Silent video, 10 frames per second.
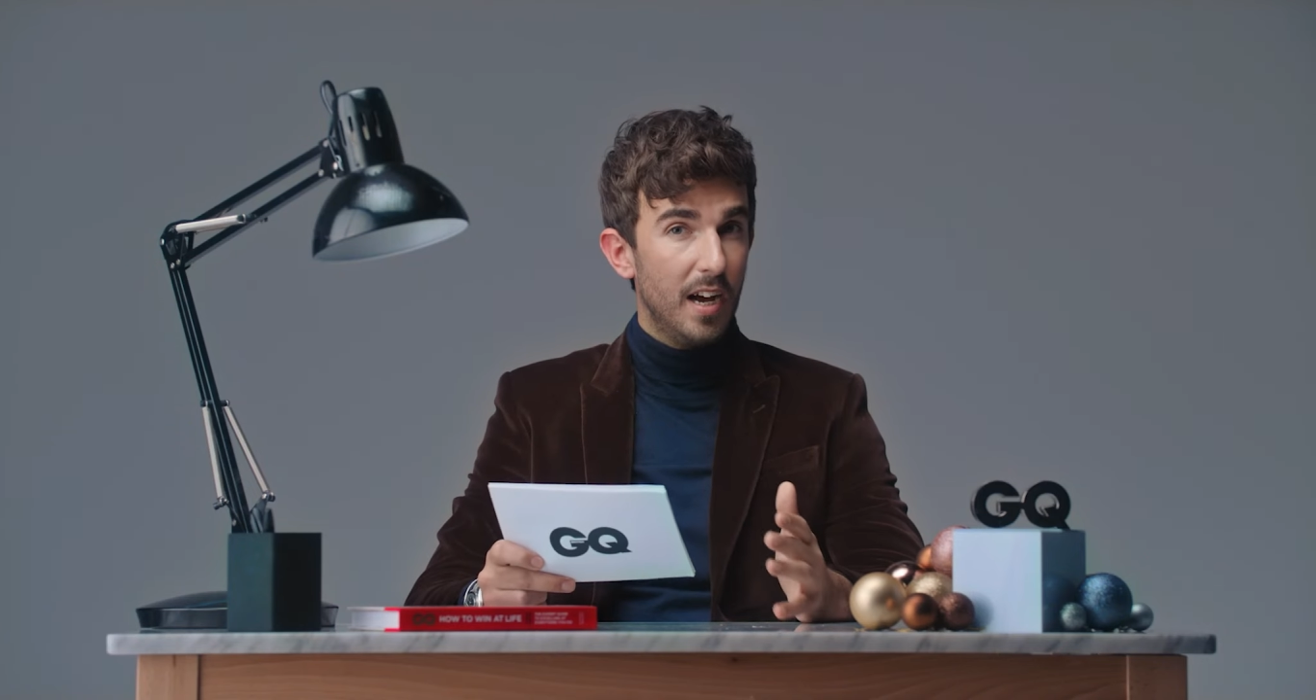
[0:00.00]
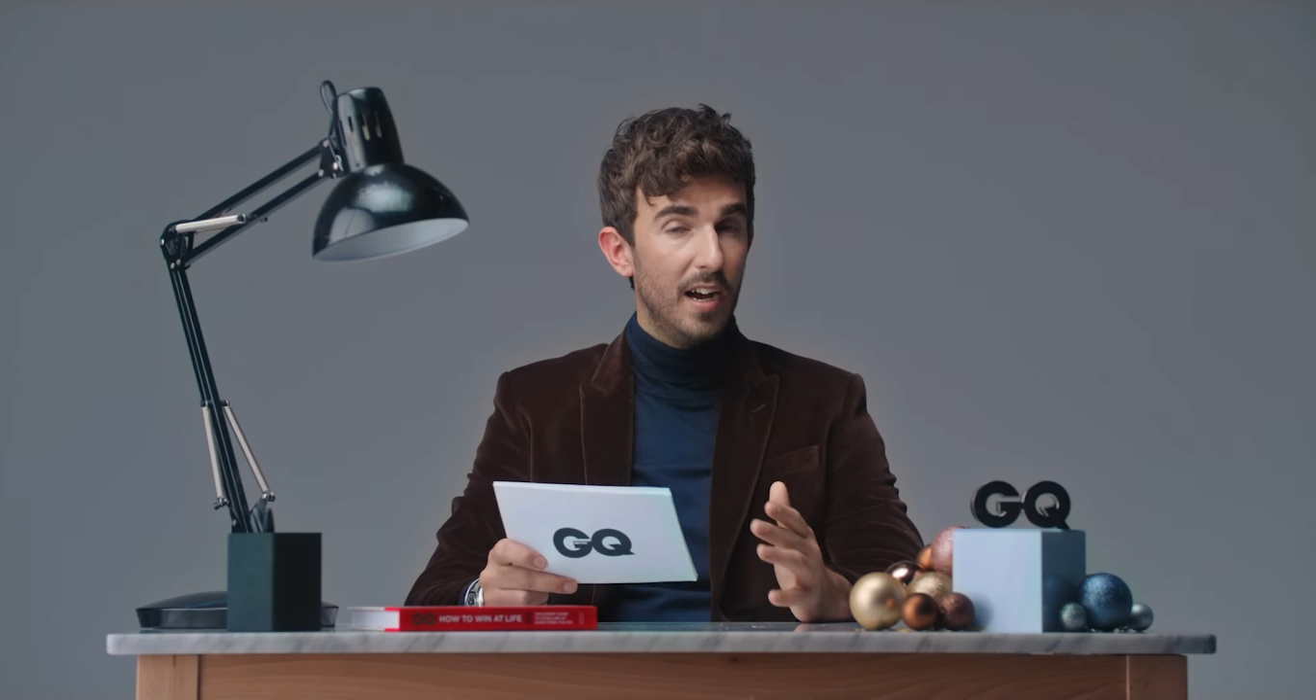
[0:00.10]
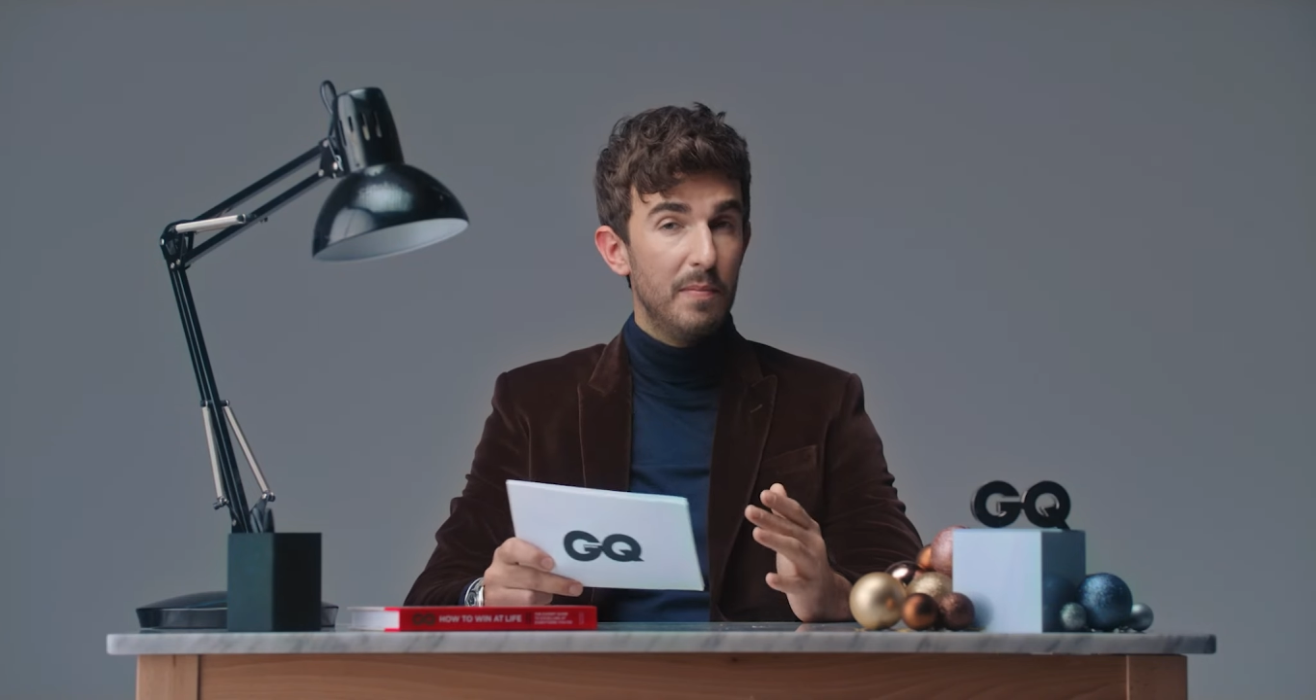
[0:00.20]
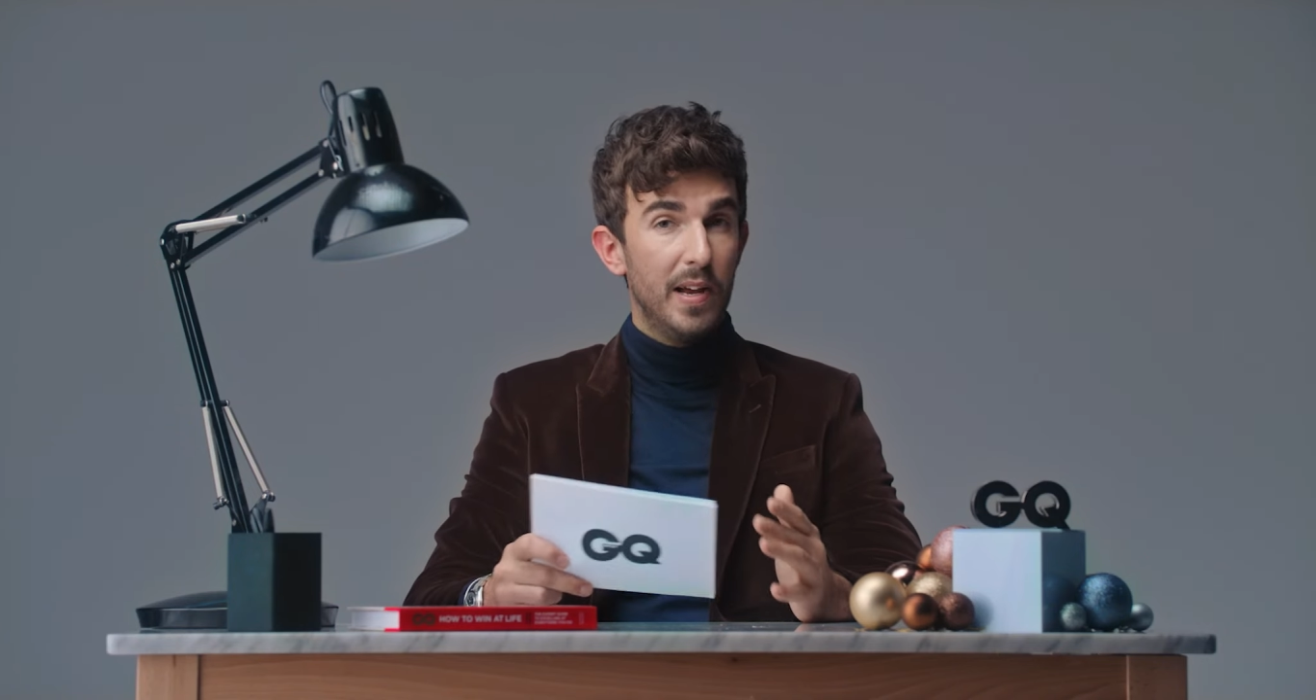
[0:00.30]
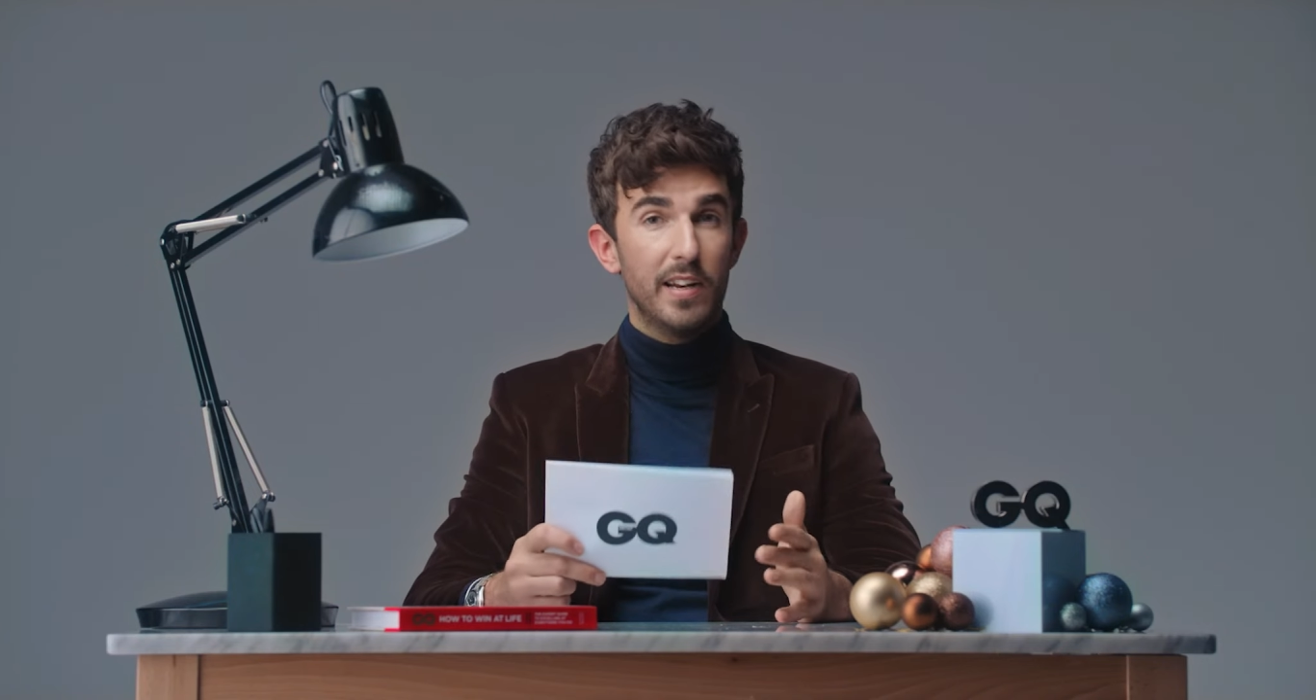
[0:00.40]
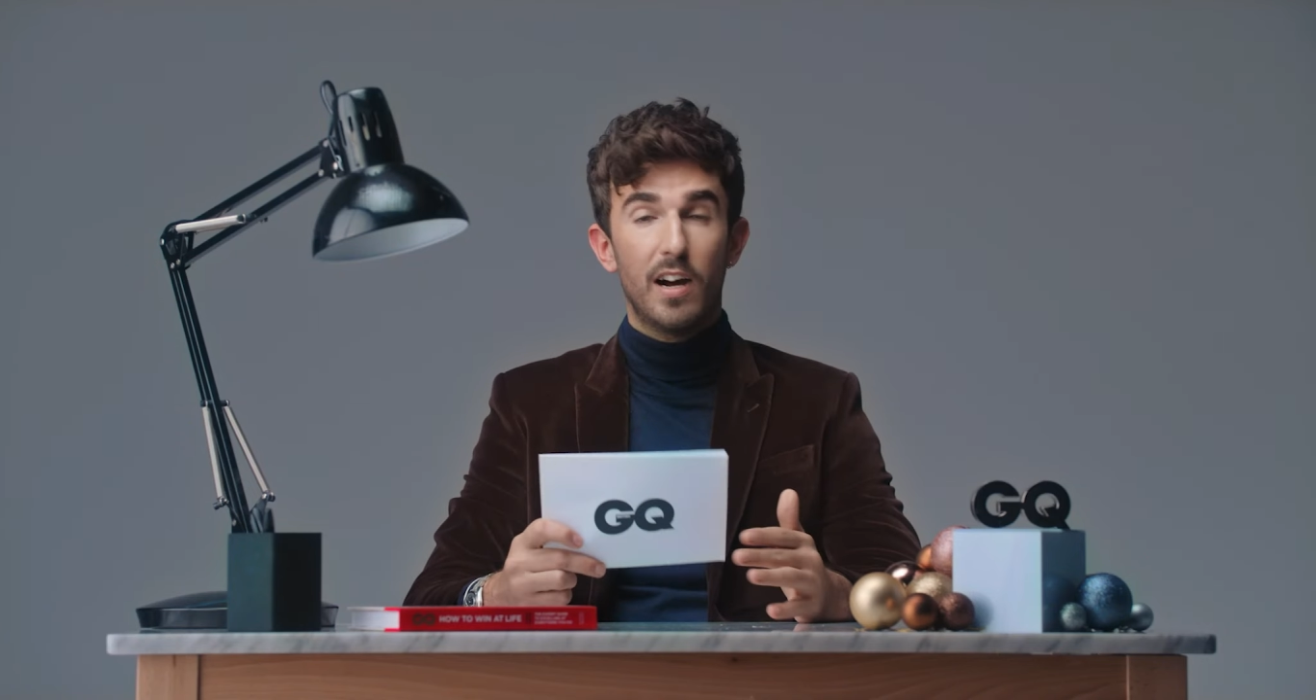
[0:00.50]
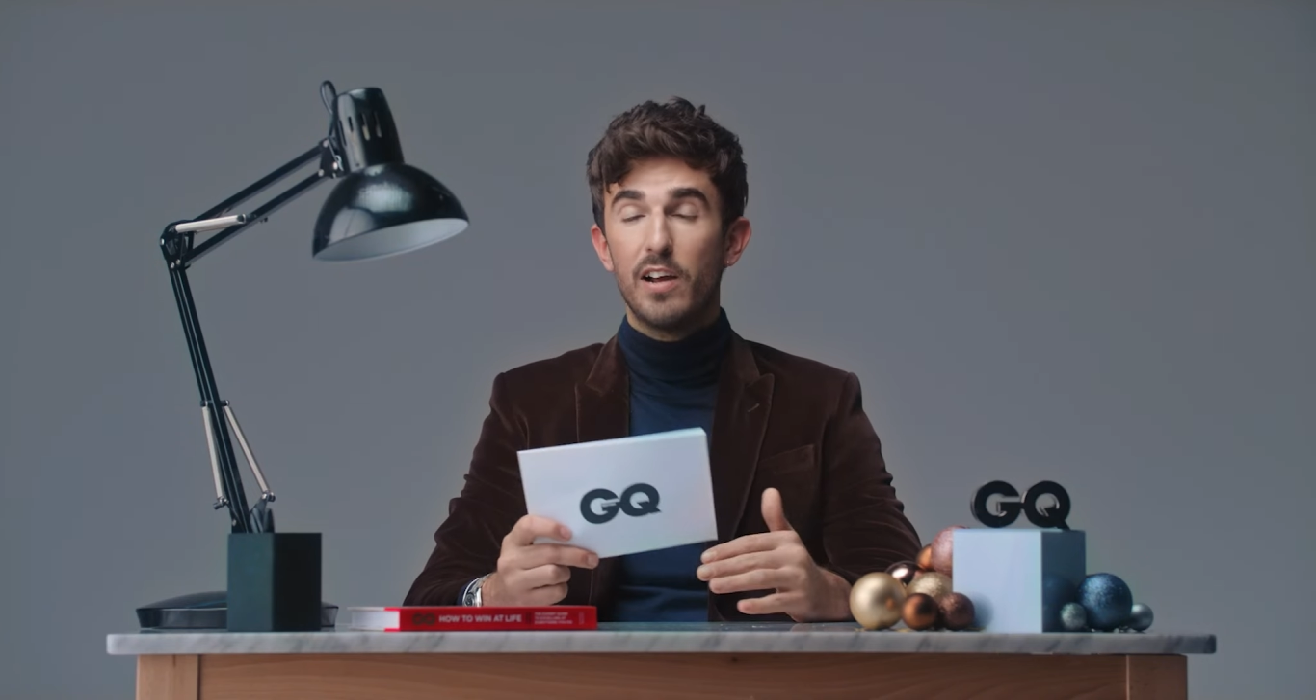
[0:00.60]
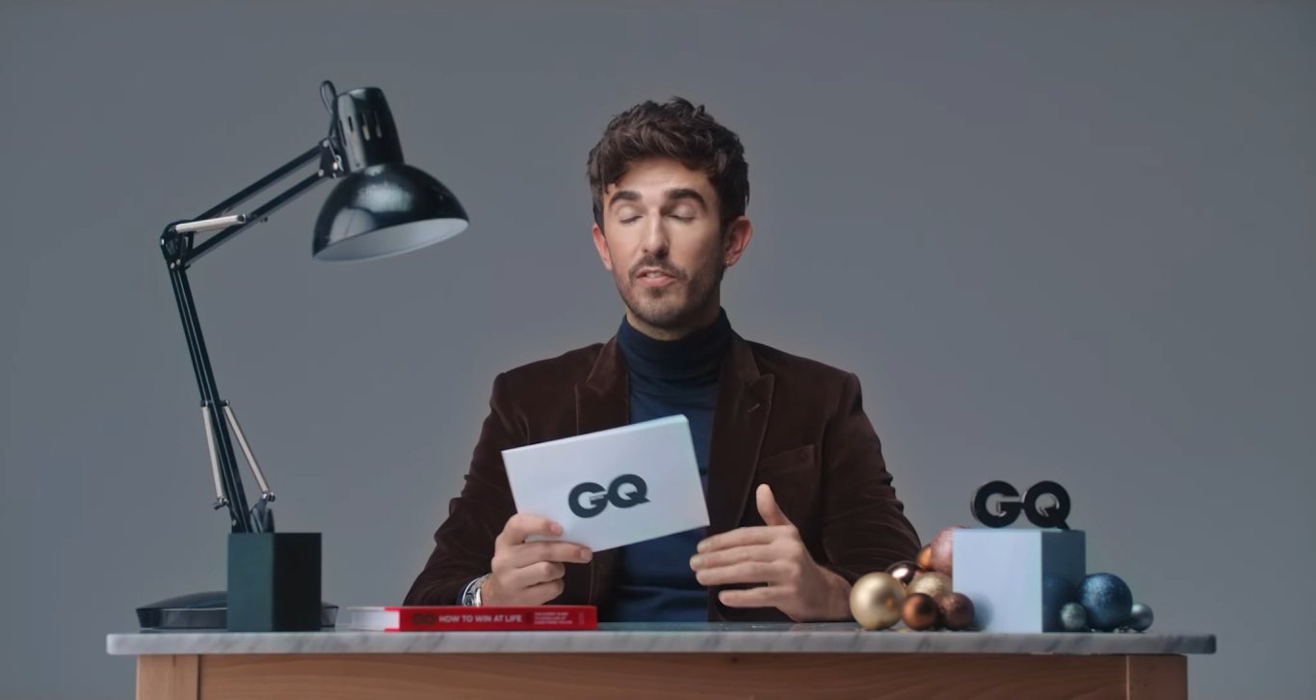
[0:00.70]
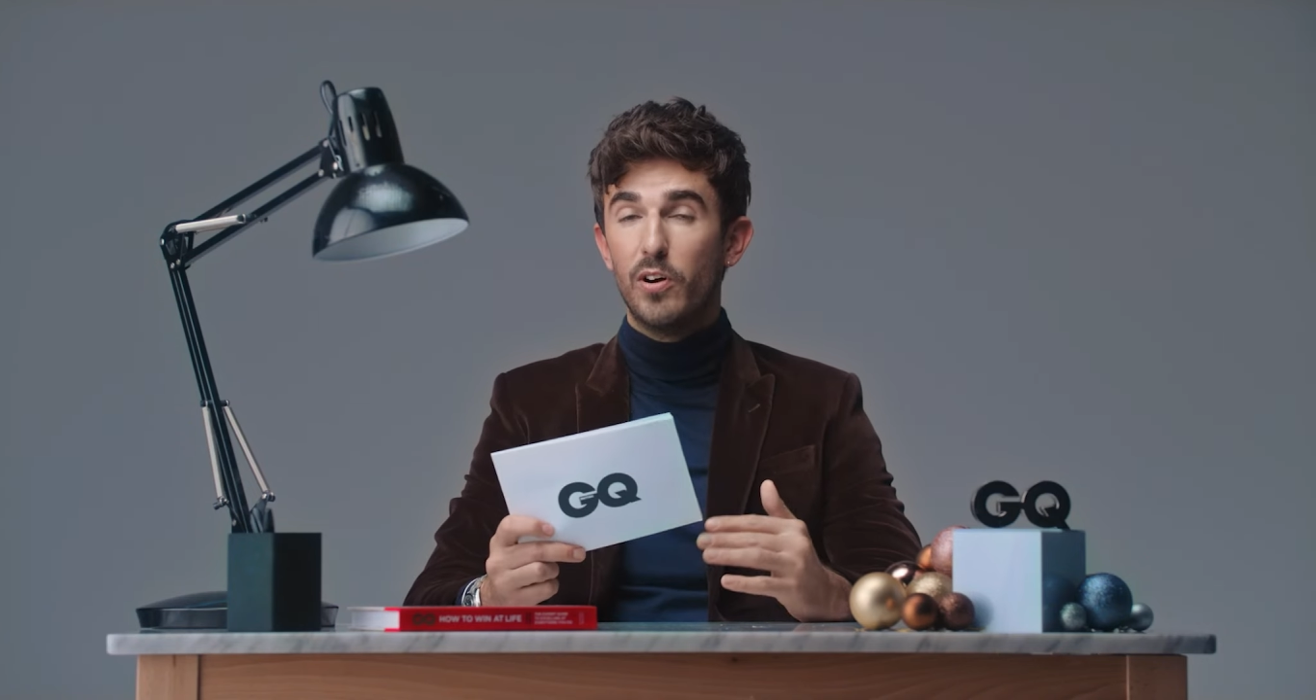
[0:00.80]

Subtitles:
and I've